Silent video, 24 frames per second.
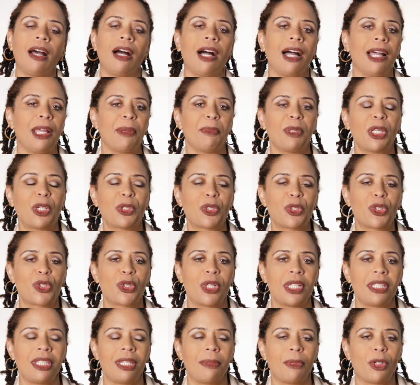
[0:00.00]
Hi, I'm Doctor
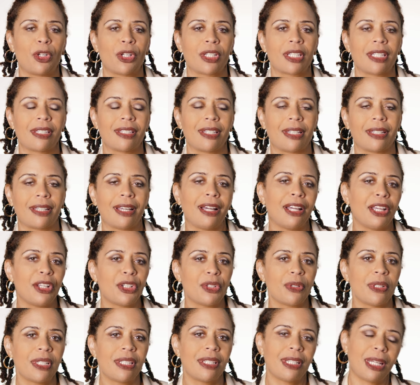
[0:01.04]
Tracey Marks, a
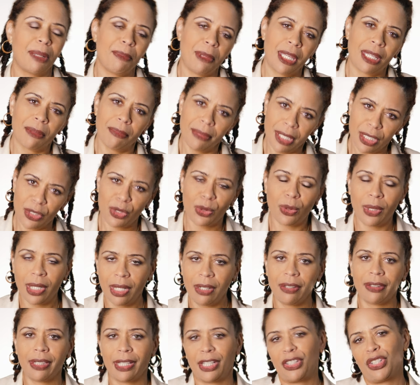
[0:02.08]
psychiatrist, and I make mental
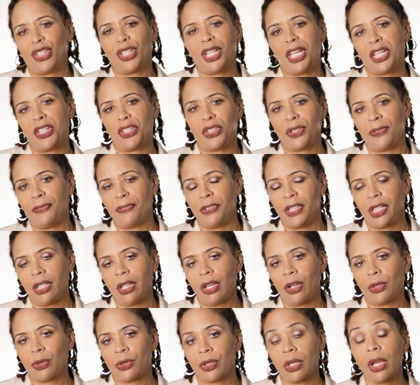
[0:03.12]
health education
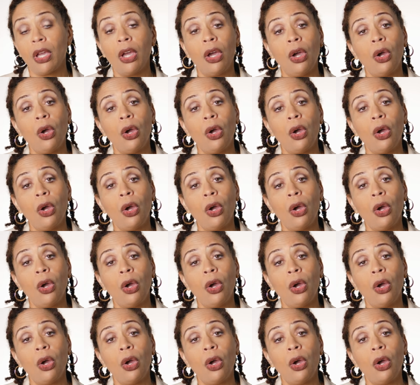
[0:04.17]
videos.